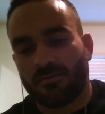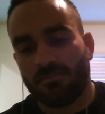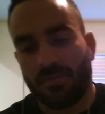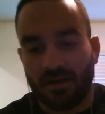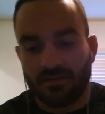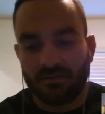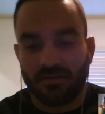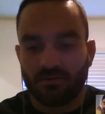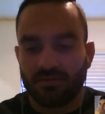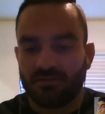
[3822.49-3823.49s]
But
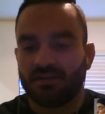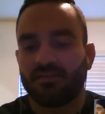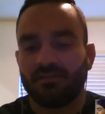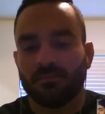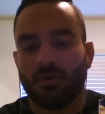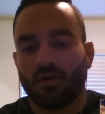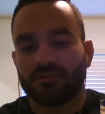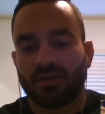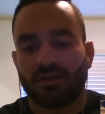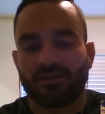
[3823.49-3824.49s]
we did see some
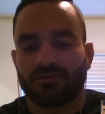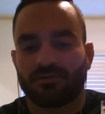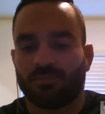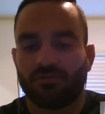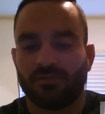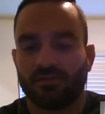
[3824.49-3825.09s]
holes that he exposed.